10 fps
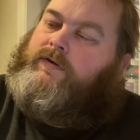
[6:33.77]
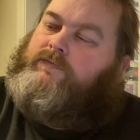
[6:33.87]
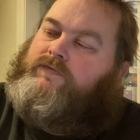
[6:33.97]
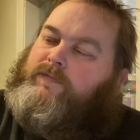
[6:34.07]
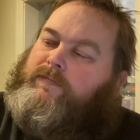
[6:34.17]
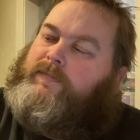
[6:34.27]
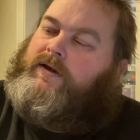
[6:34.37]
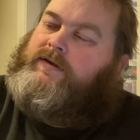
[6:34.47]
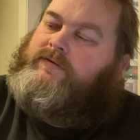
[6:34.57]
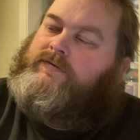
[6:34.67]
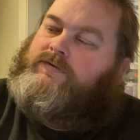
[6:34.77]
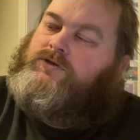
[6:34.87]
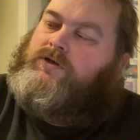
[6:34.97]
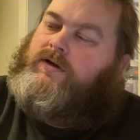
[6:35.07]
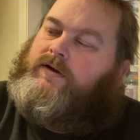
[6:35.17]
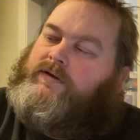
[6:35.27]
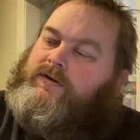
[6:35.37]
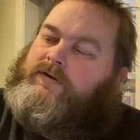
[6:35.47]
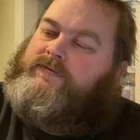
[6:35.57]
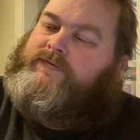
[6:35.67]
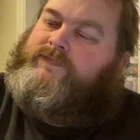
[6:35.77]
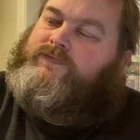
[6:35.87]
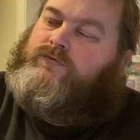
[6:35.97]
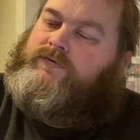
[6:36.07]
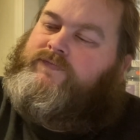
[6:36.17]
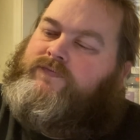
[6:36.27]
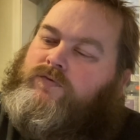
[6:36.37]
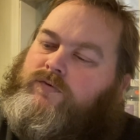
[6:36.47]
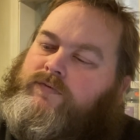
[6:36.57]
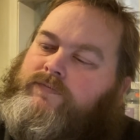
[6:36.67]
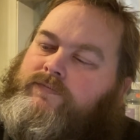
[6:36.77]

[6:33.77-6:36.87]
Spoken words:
from May to July 1944.